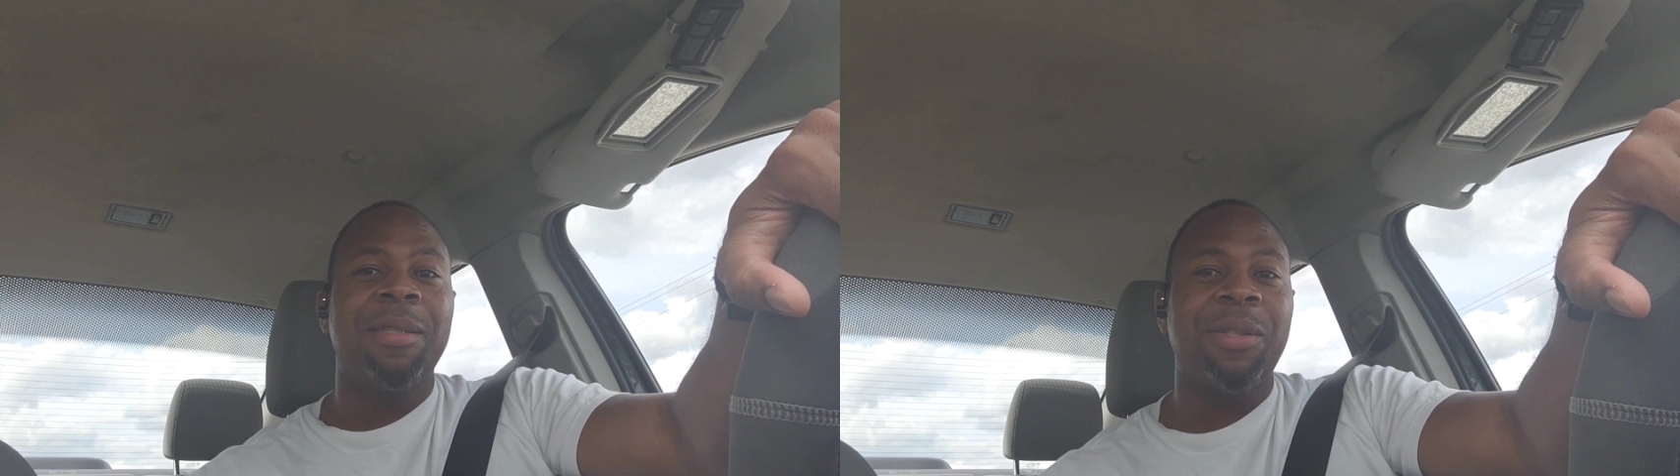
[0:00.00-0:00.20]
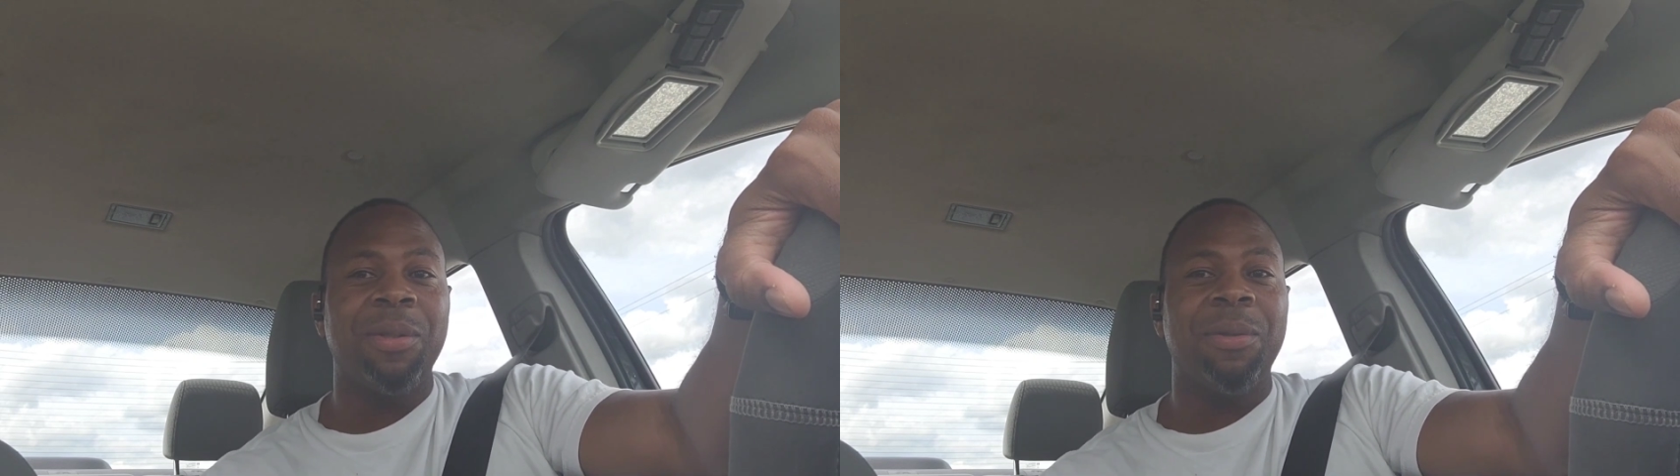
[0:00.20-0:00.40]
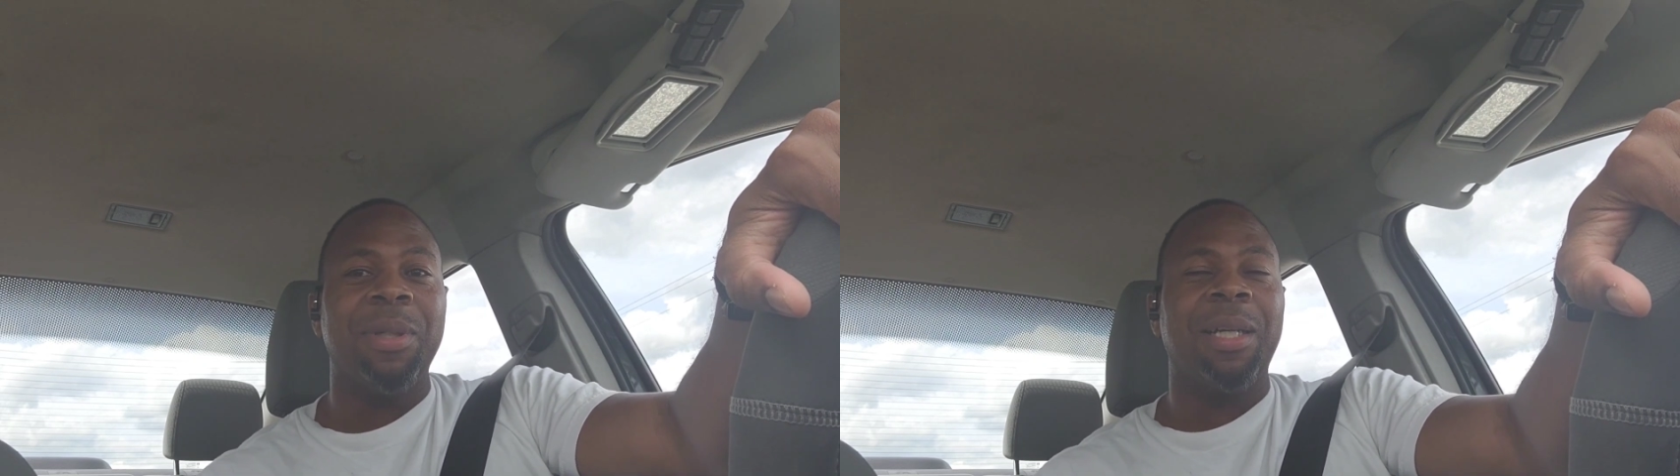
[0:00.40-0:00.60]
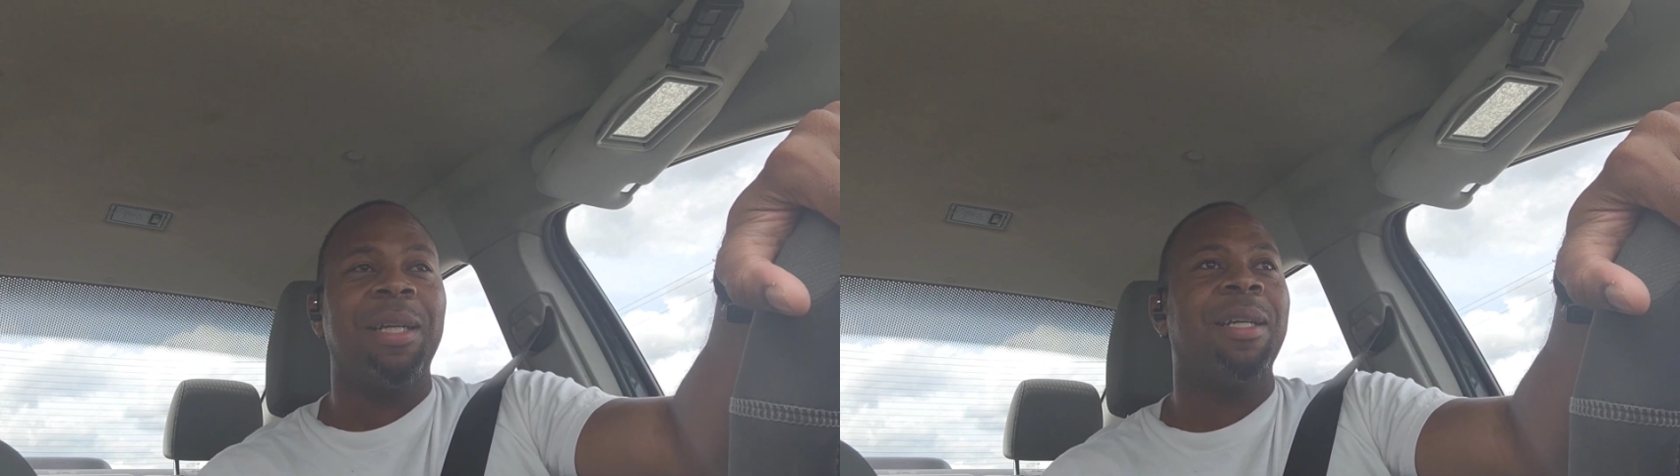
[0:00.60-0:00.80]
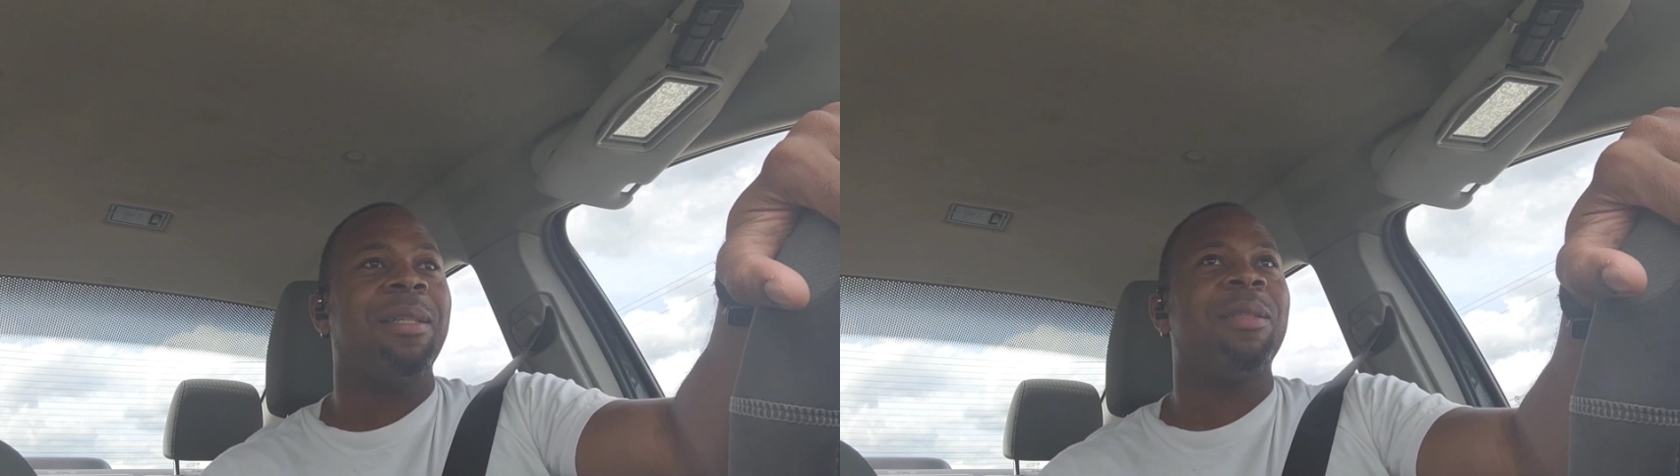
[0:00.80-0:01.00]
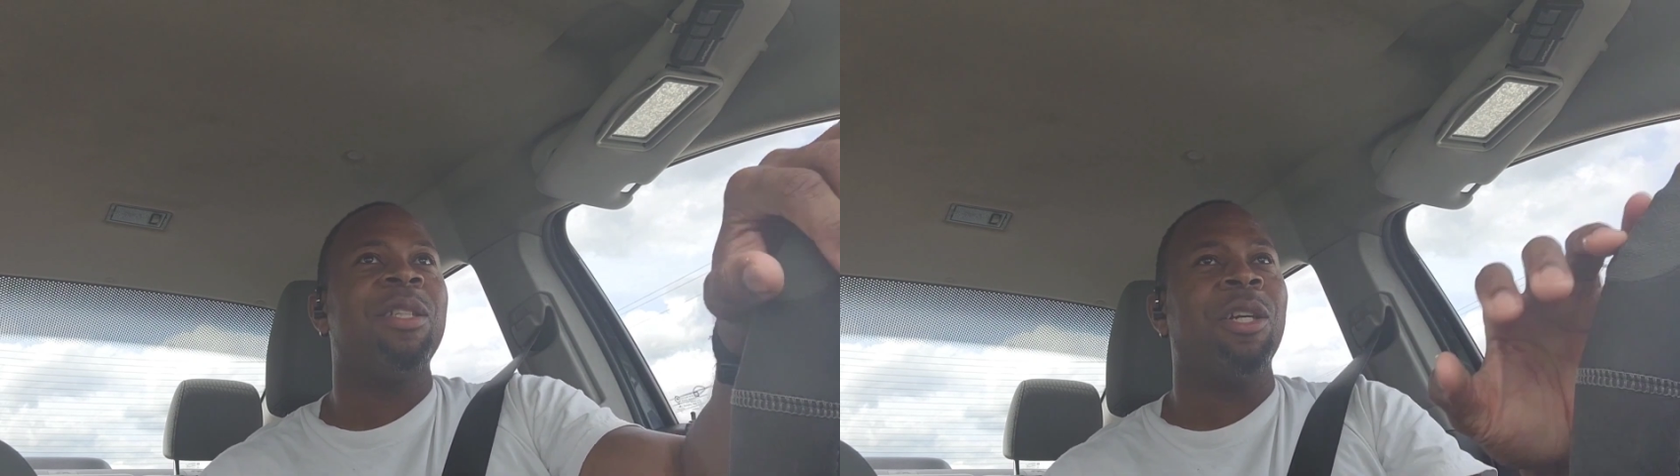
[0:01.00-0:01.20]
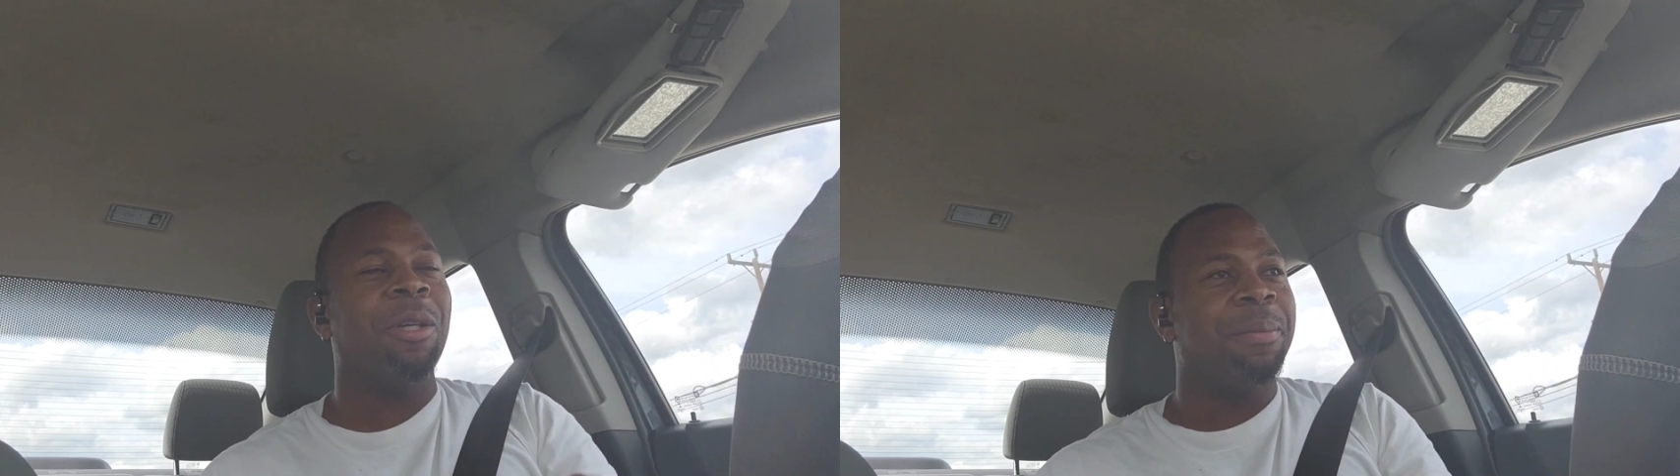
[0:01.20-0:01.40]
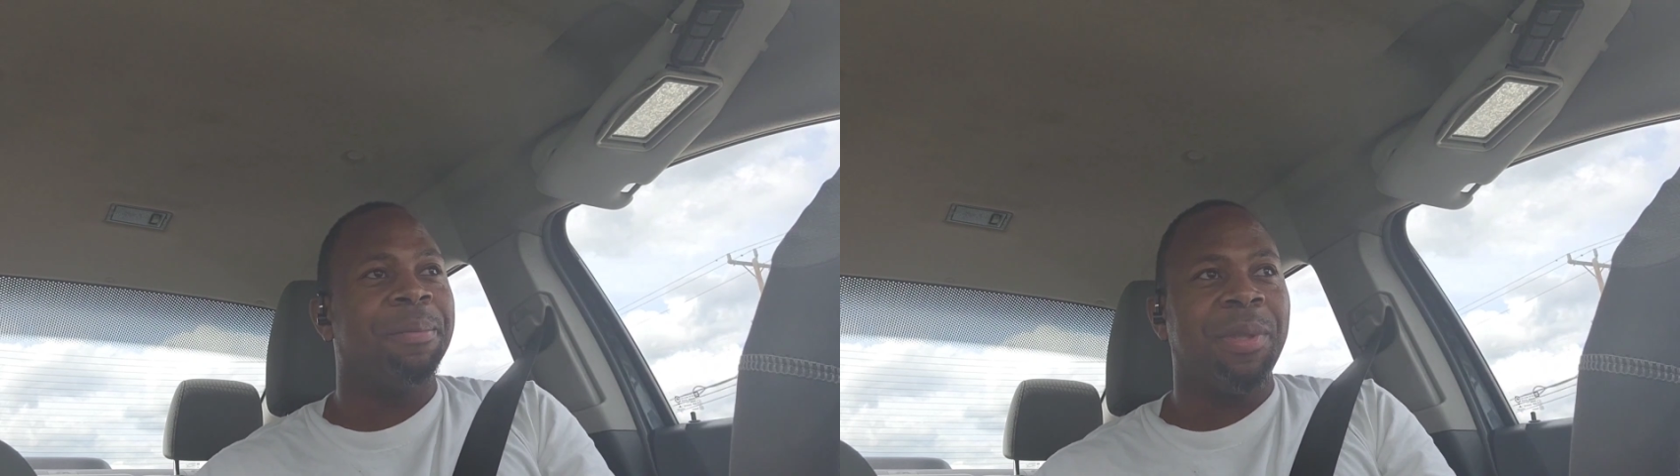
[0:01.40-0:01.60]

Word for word: to, uh, you know,